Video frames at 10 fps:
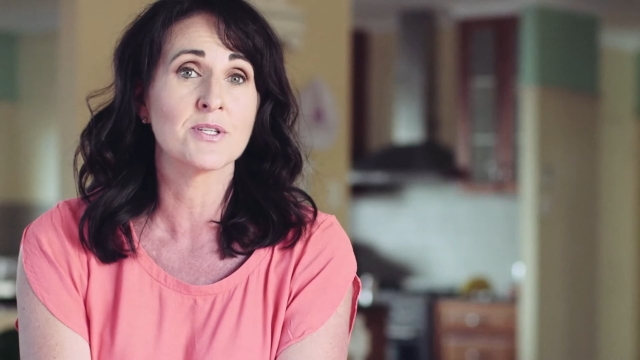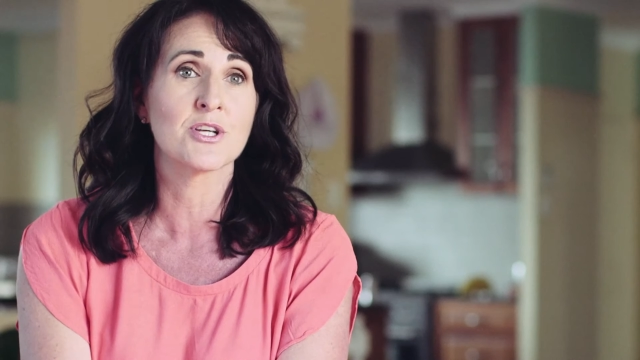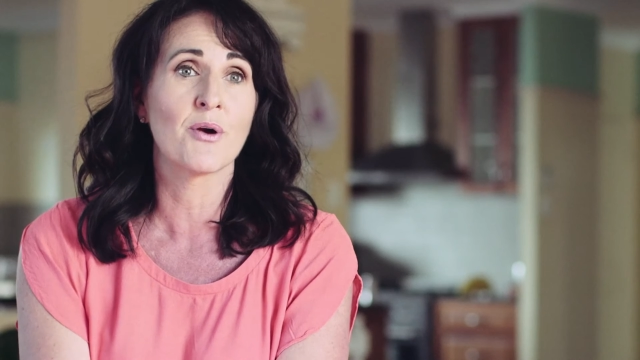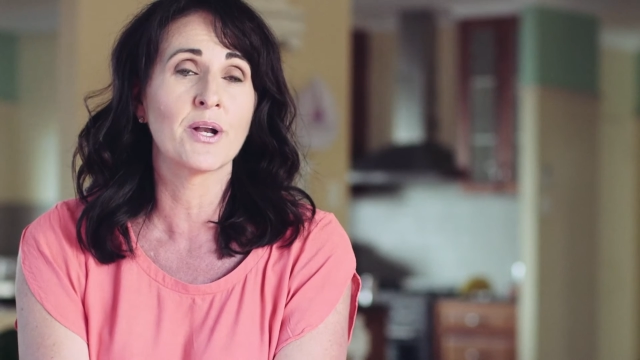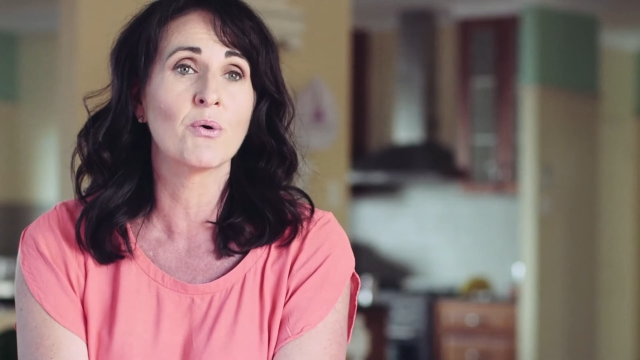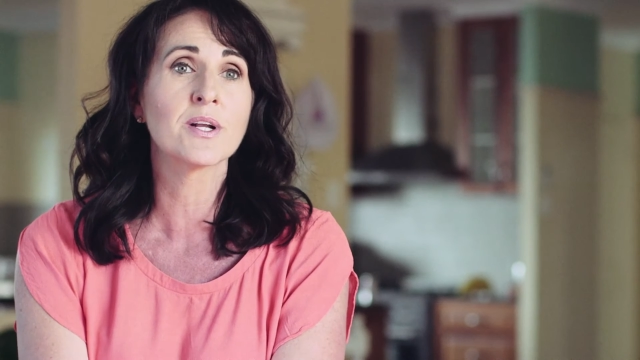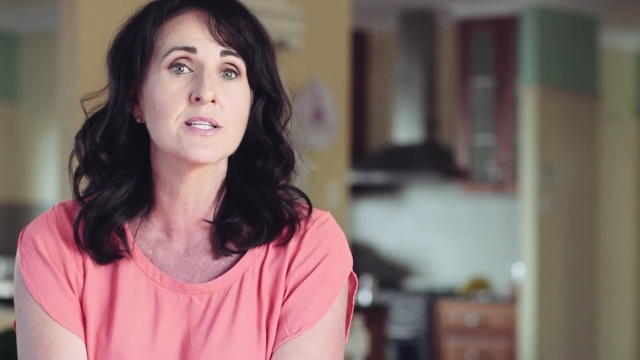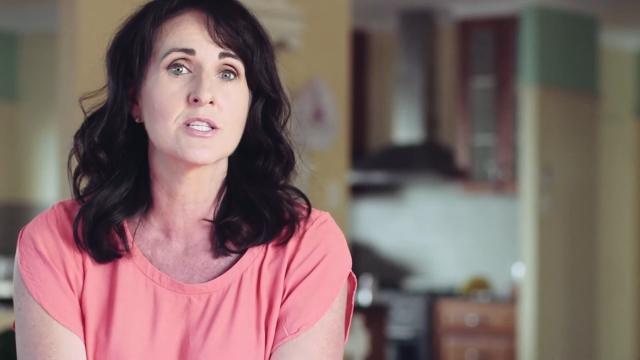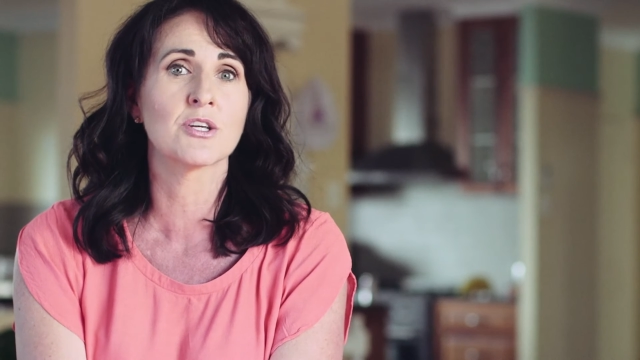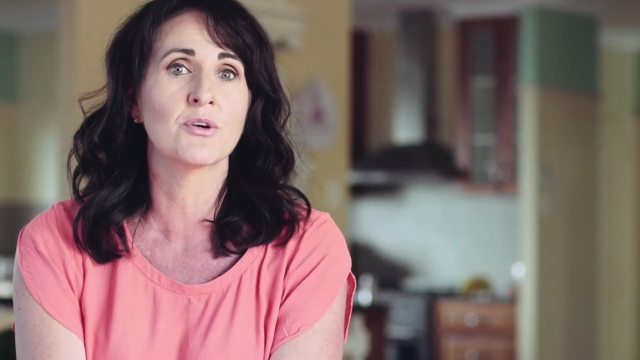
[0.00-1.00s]
So in order
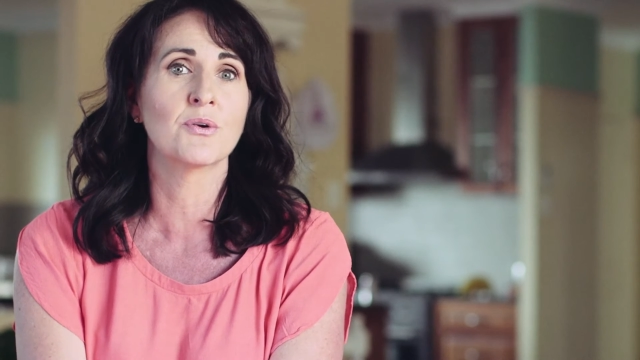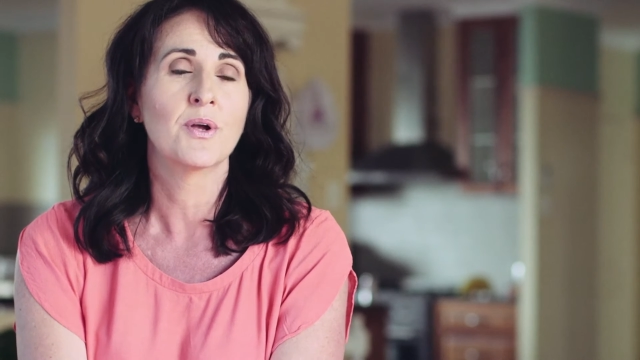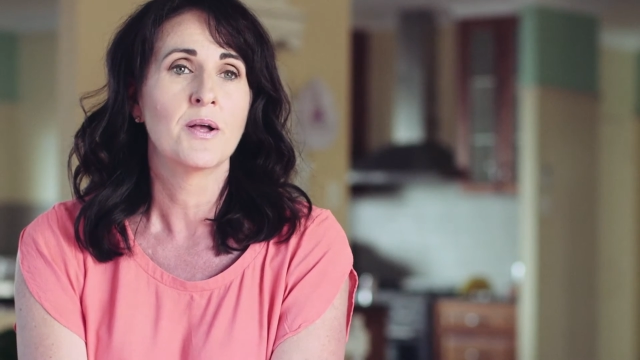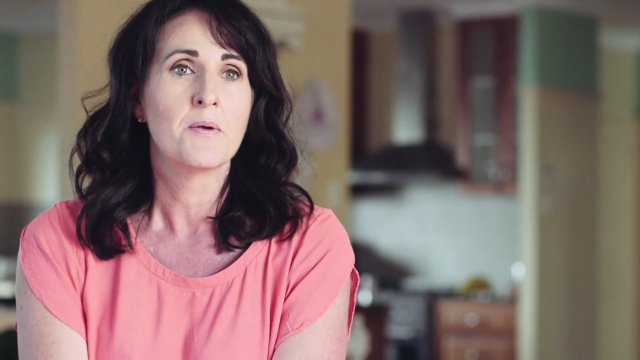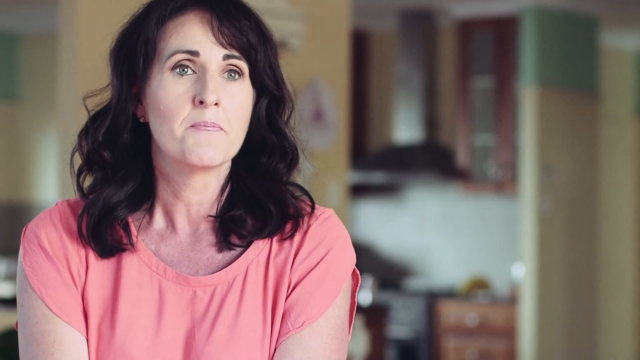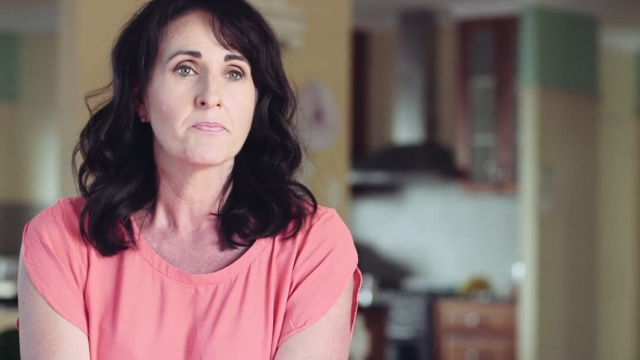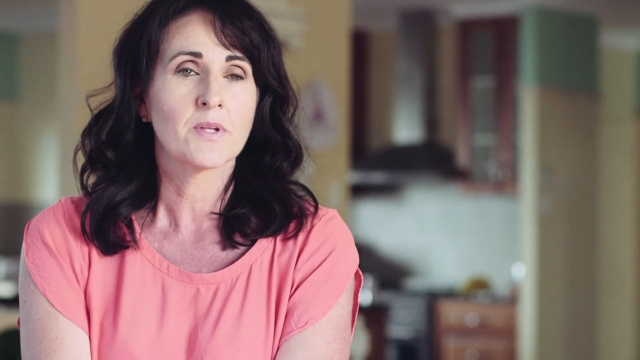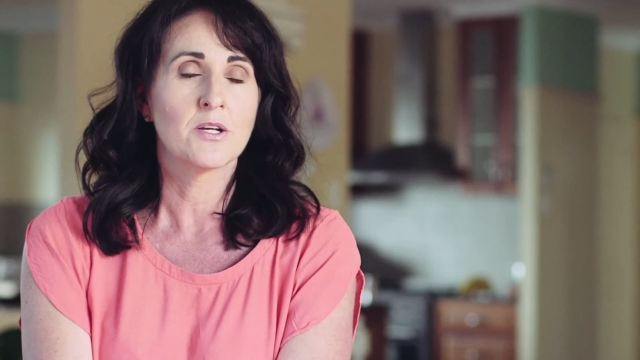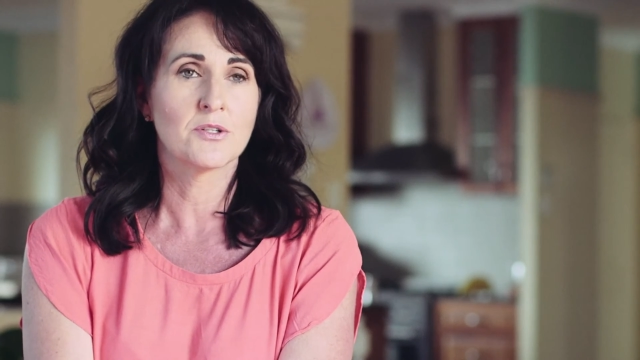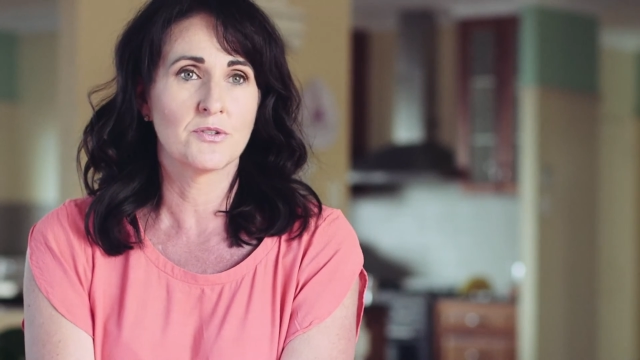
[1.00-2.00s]
to
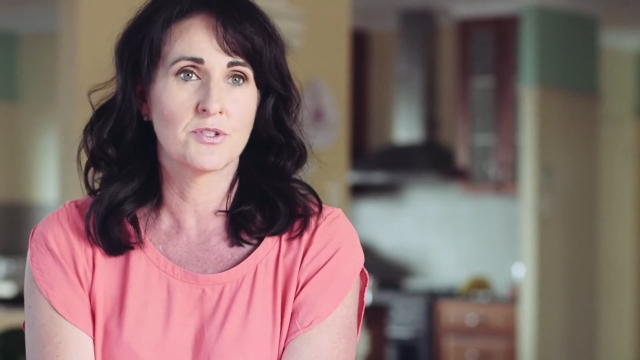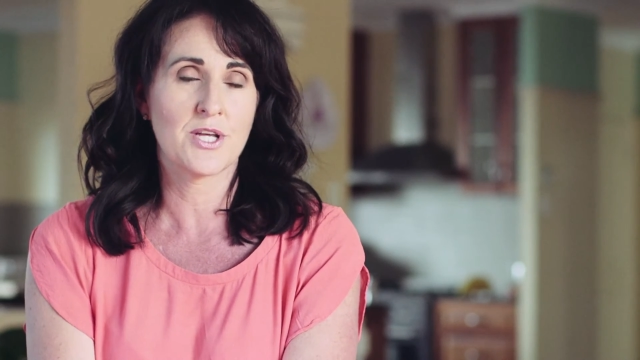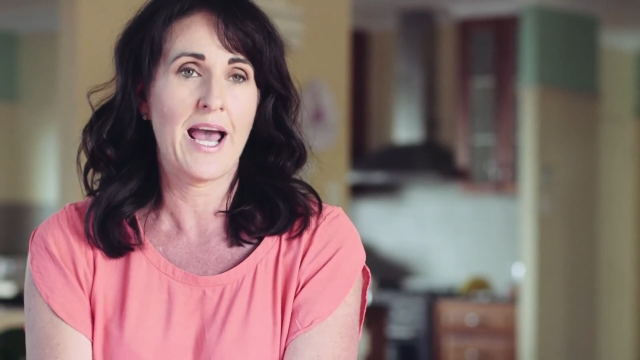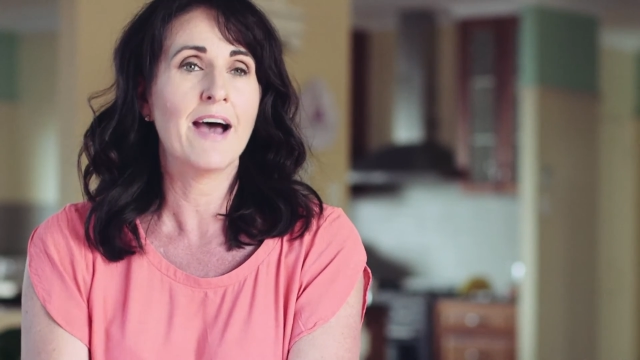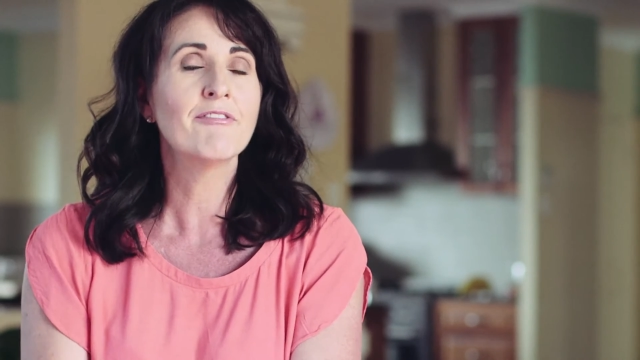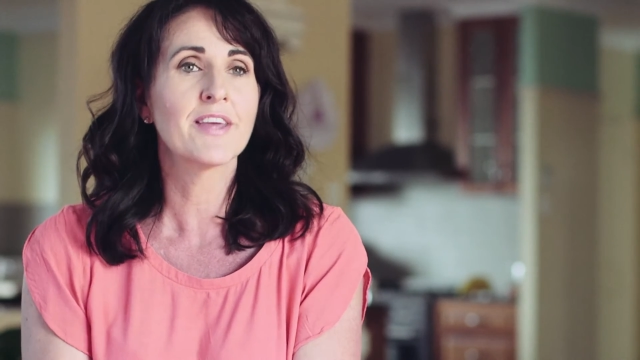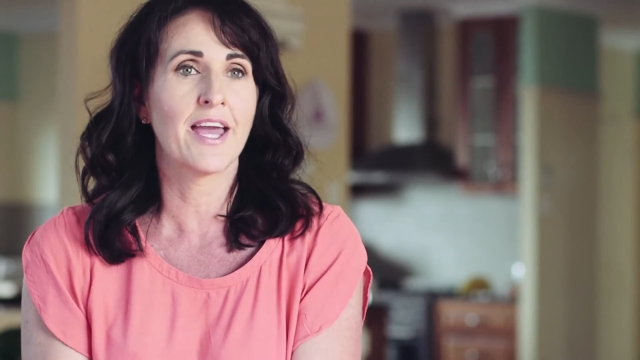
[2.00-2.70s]
have